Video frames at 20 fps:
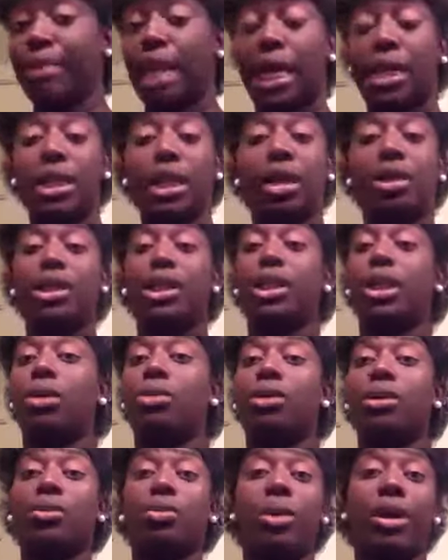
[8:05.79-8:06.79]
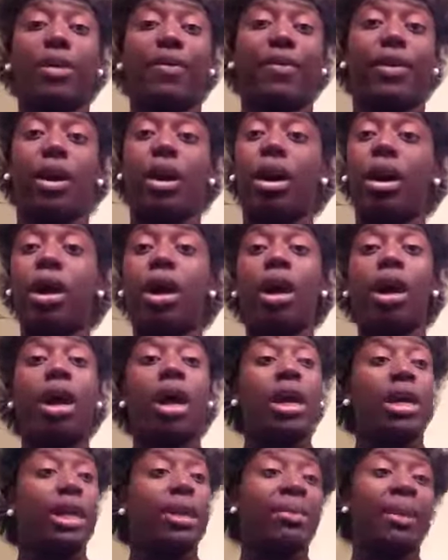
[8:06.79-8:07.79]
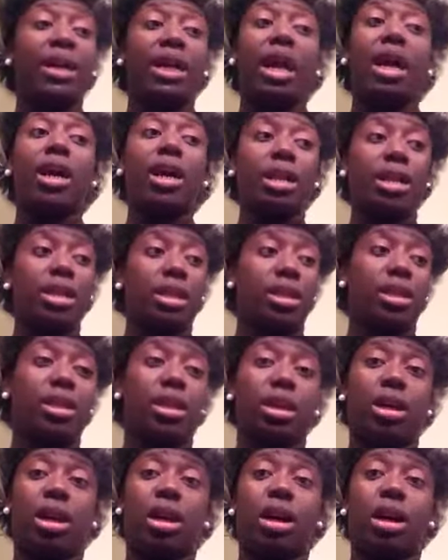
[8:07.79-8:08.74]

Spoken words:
That's all she uses, work for her. Then my younger sister,